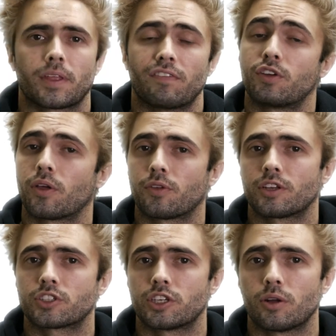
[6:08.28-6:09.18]
A few other
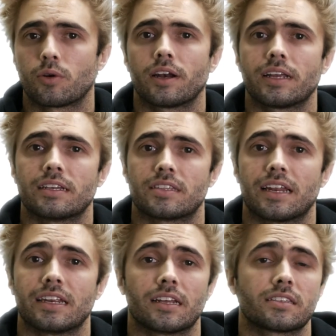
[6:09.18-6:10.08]
things to note on it is
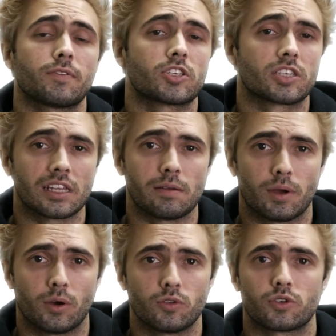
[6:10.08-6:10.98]
that it does have a sleep
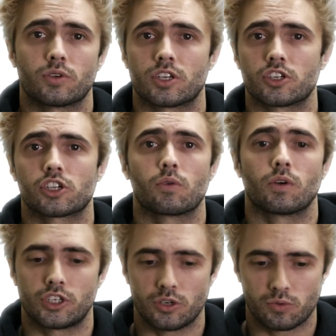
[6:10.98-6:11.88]
mode. So essentially,
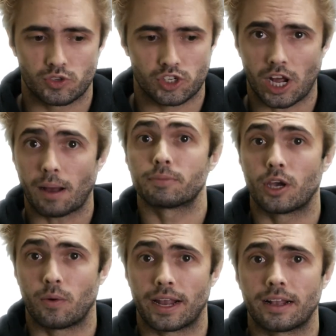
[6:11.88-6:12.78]
once you stop
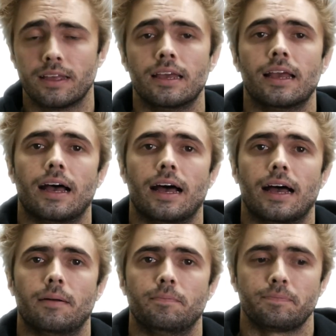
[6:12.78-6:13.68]
towing,
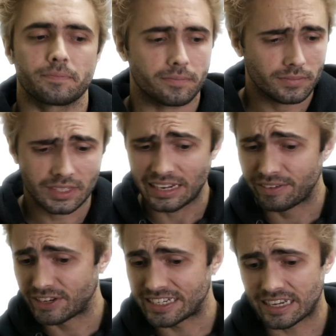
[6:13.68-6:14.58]

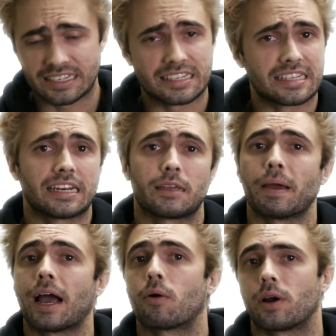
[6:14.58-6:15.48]
if it doesn't see any
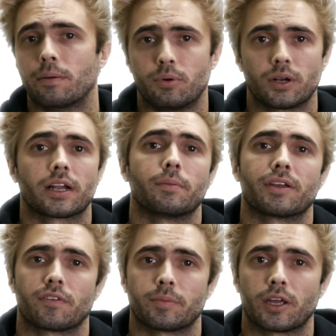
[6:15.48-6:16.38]
power input
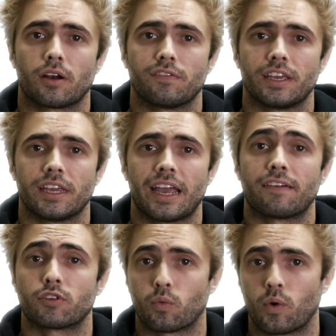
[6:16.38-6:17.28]
coming from the RV
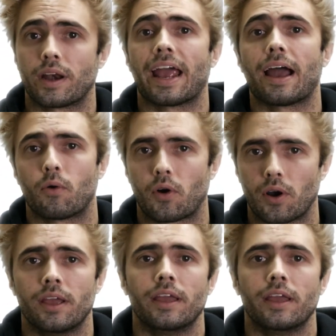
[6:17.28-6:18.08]
after 1 hour,